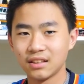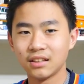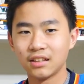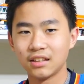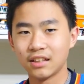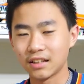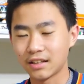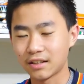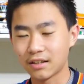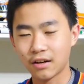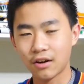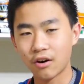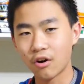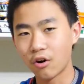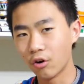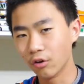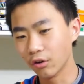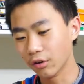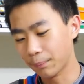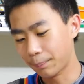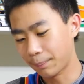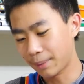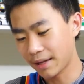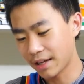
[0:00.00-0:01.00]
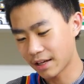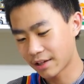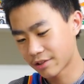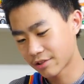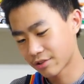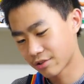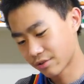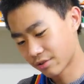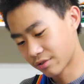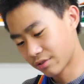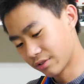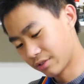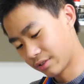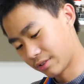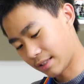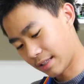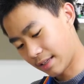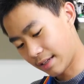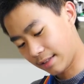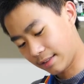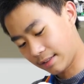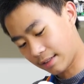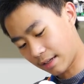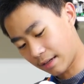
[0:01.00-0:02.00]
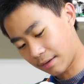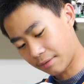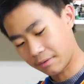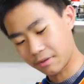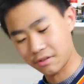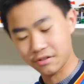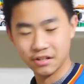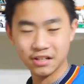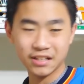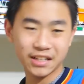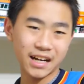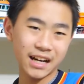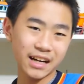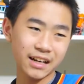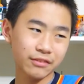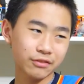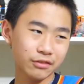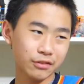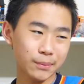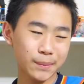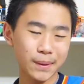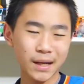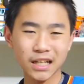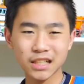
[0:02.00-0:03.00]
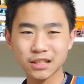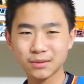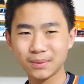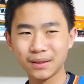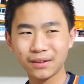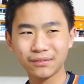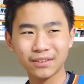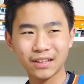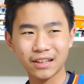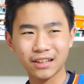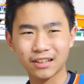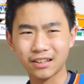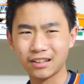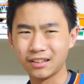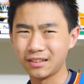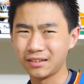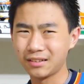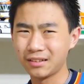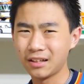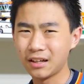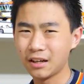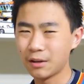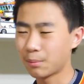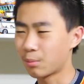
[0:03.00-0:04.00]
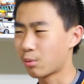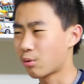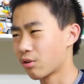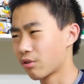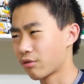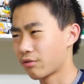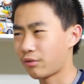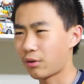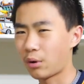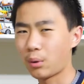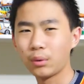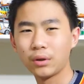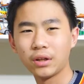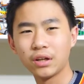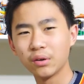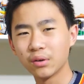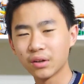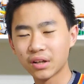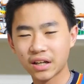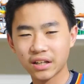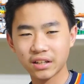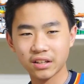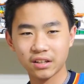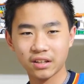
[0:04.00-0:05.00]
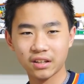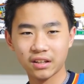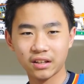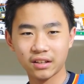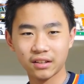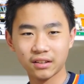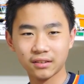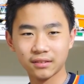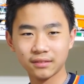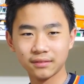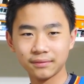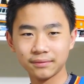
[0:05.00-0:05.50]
Like all the pictures, like I don't know, it kind of reminds me of like a portfolio kind of thing.